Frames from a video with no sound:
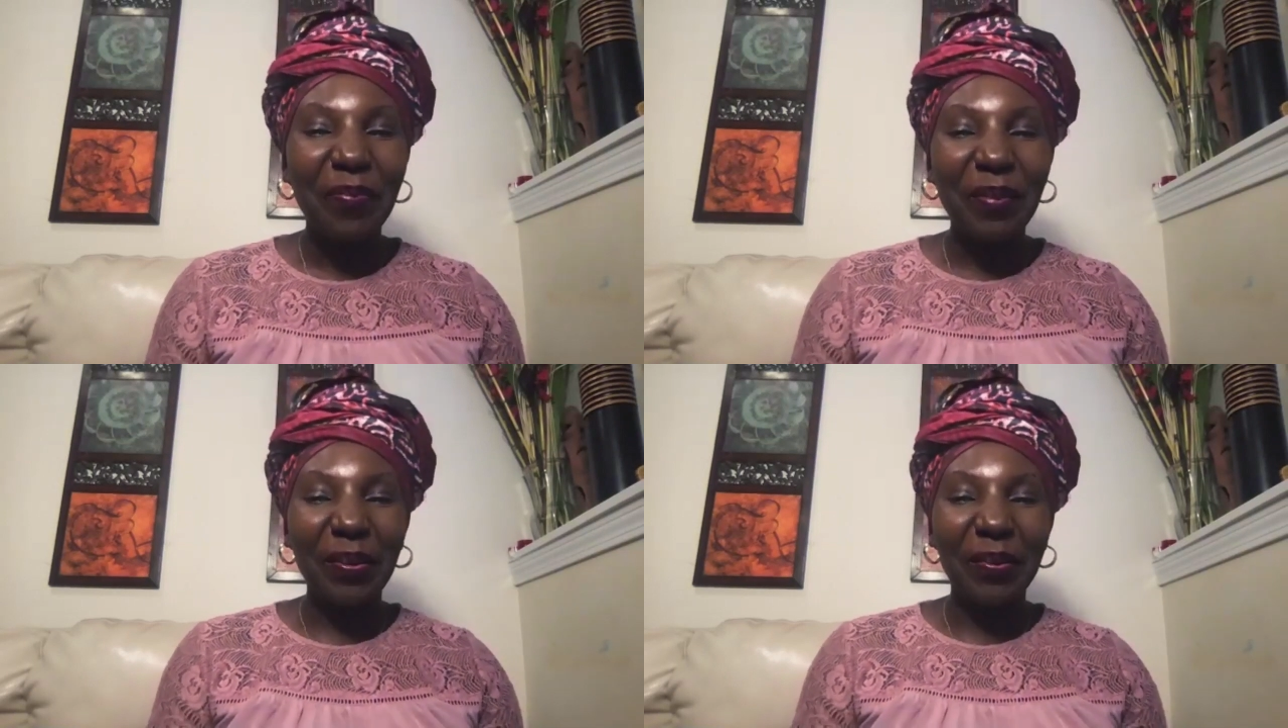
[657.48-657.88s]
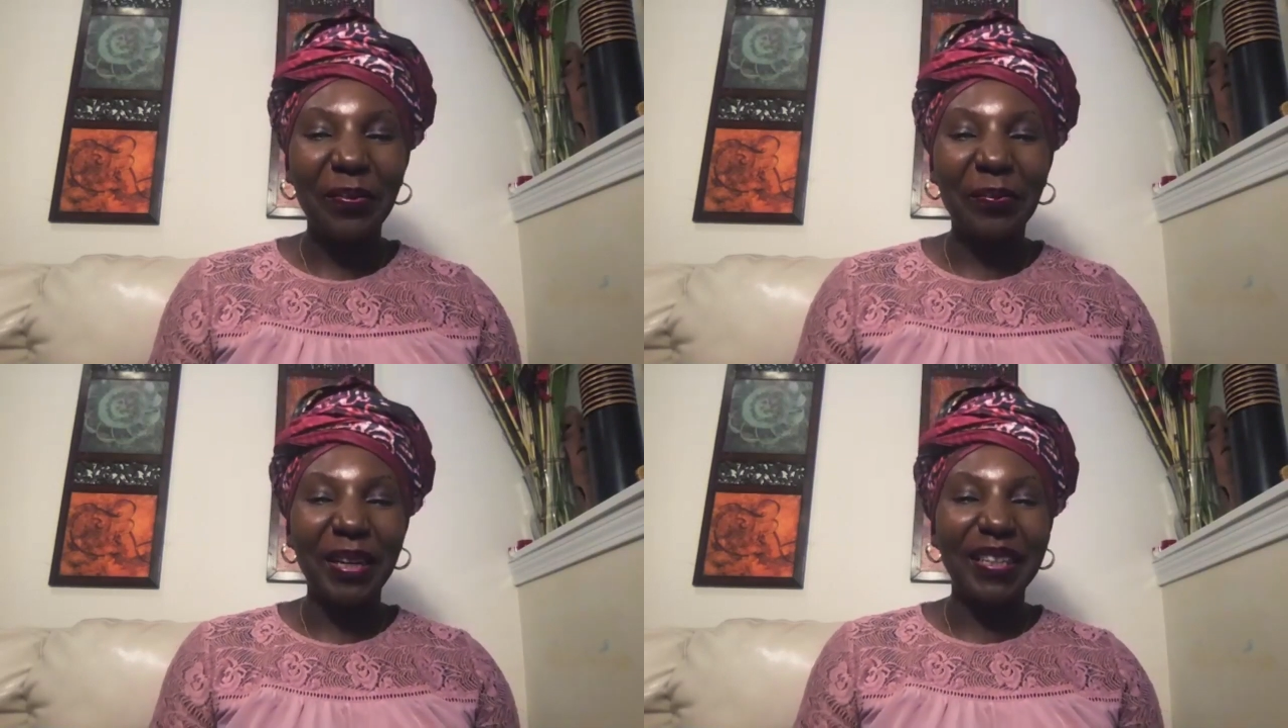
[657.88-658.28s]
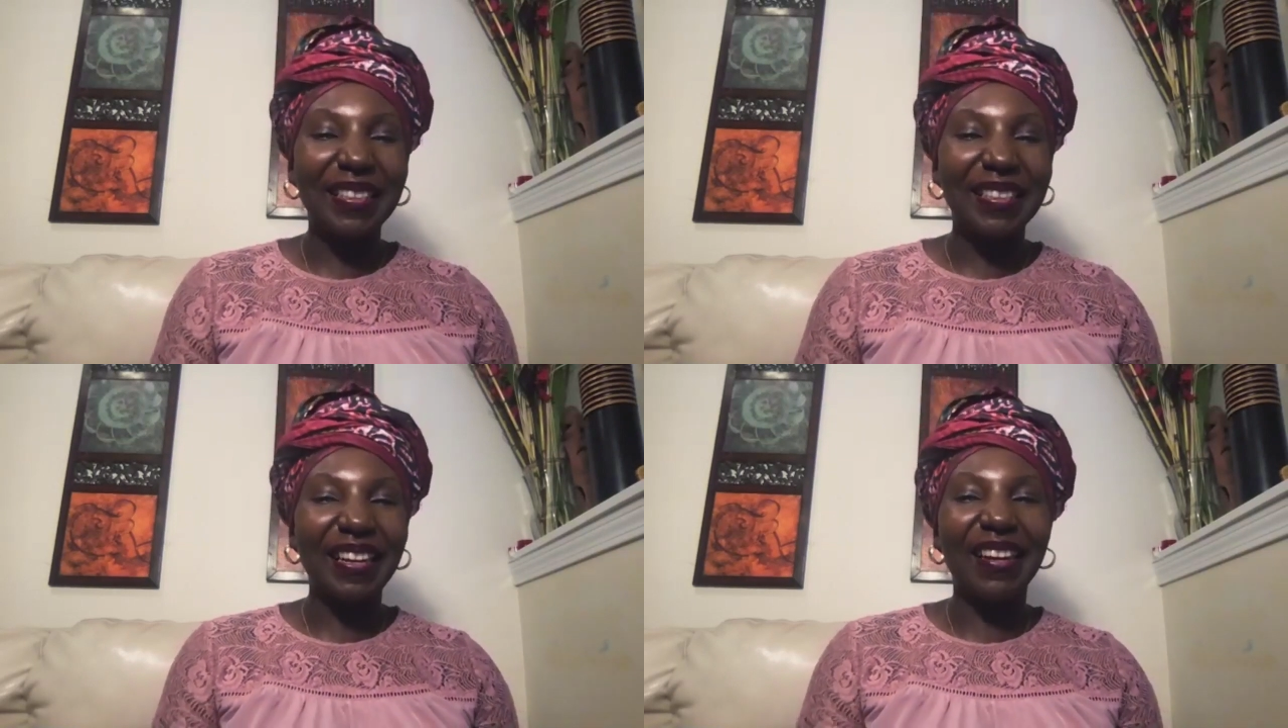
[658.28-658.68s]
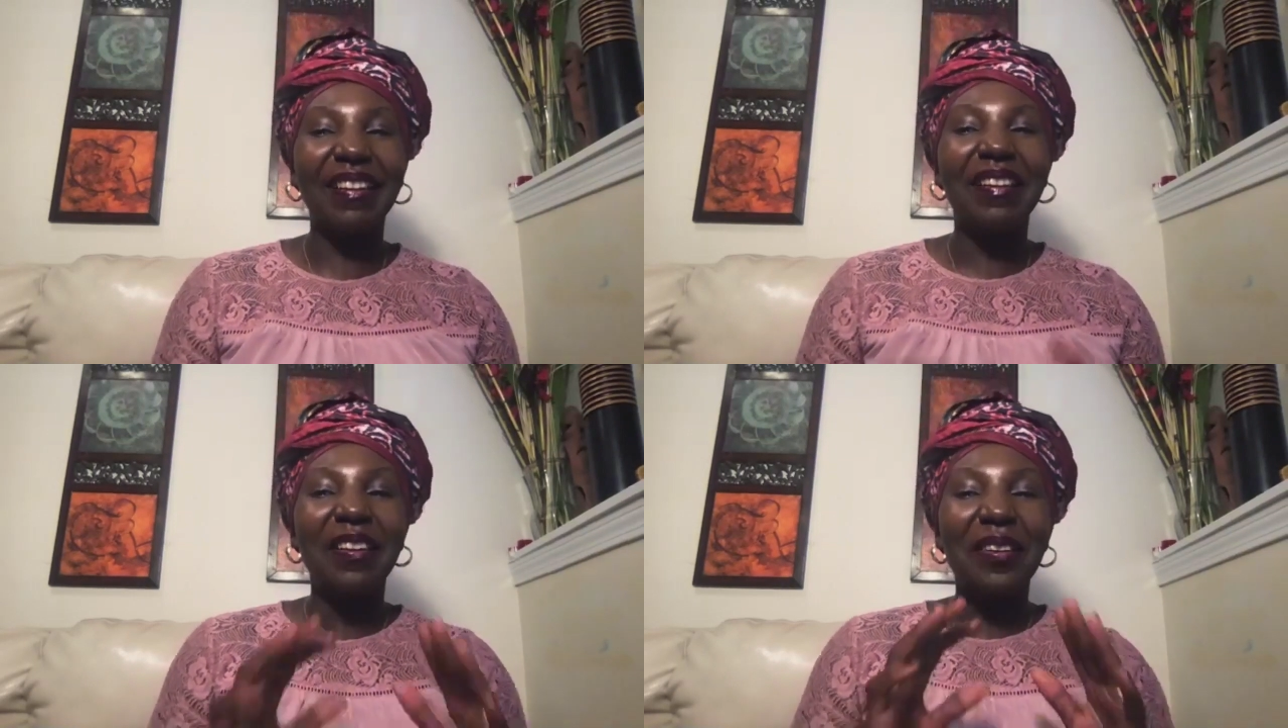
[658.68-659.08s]
no, but
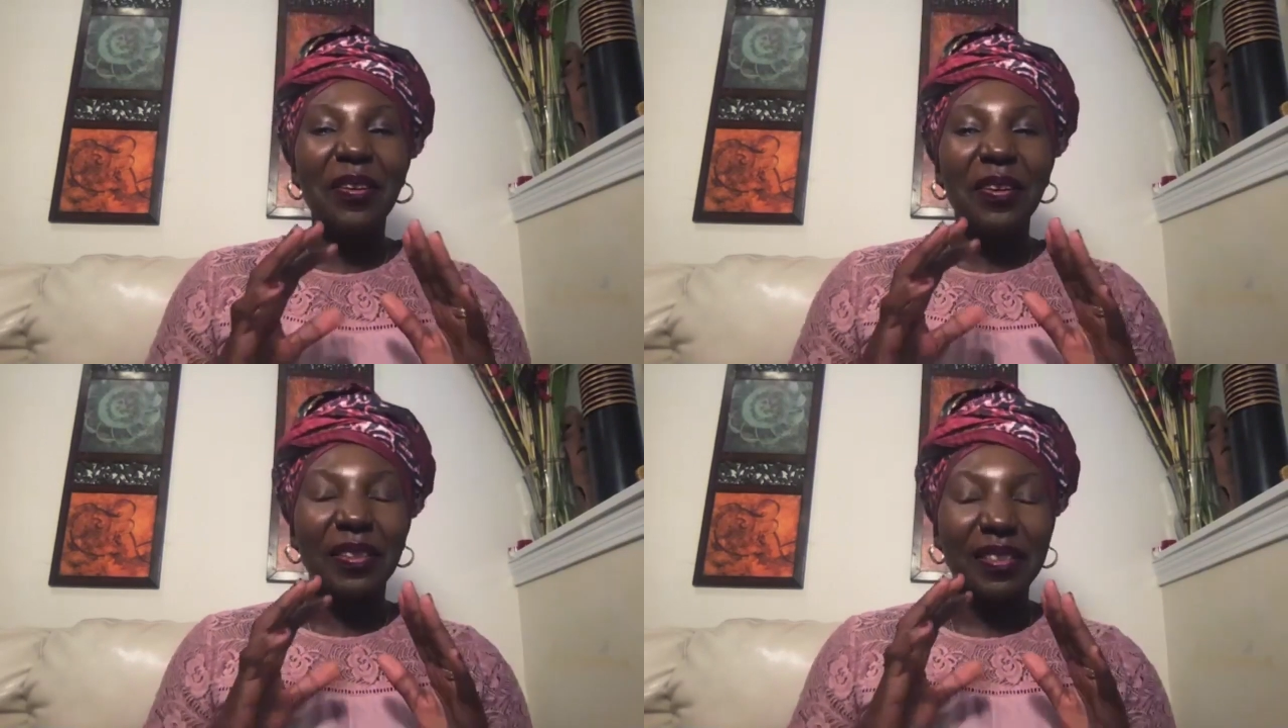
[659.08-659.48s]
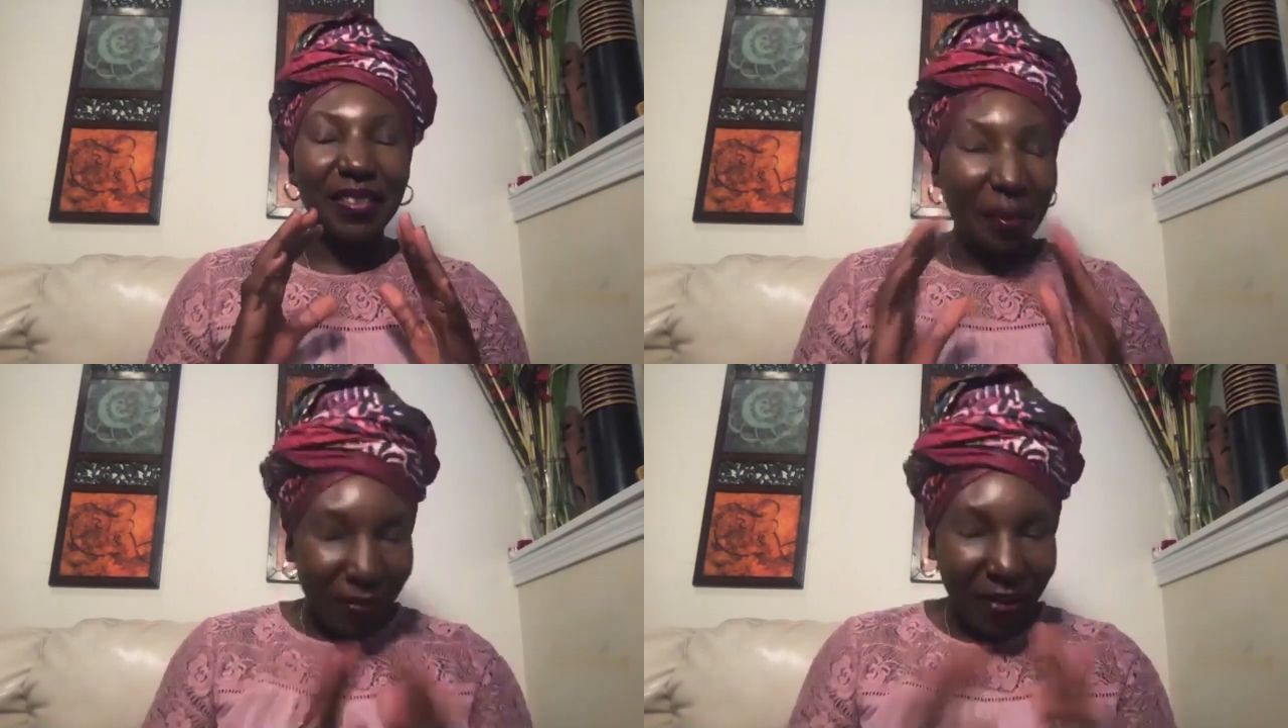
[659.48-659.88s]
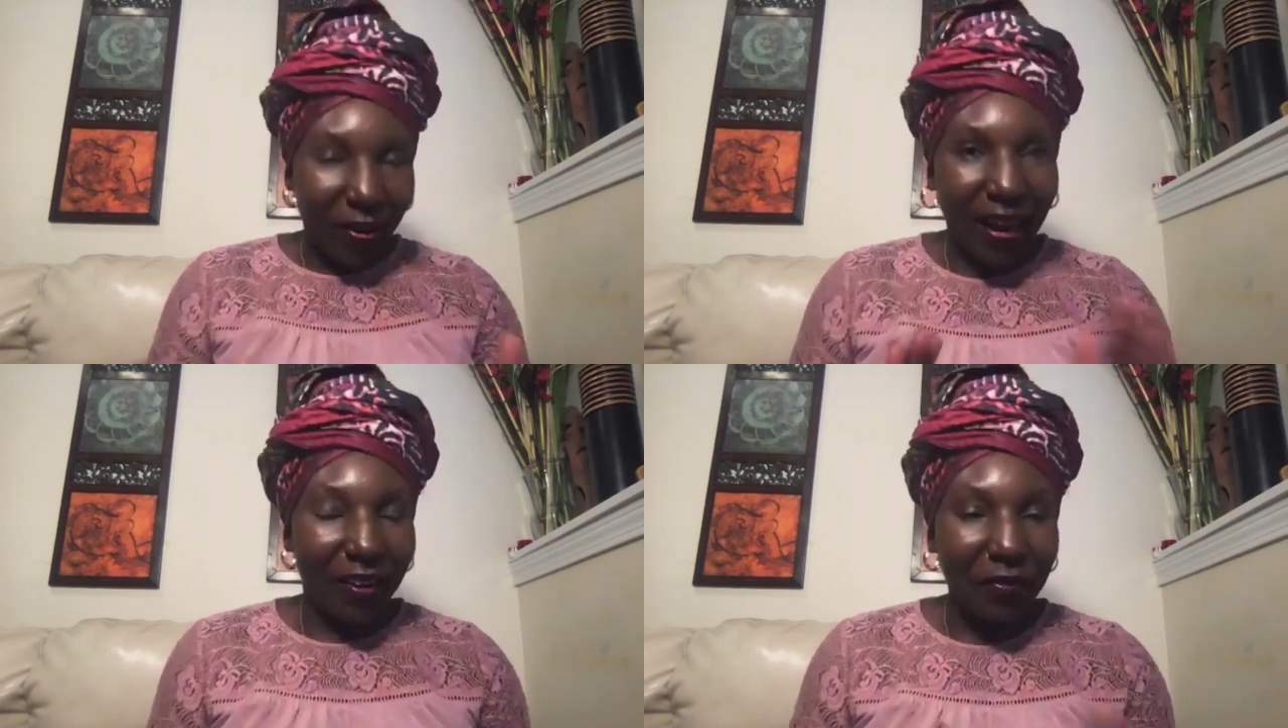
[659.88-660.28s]
uh, some kind of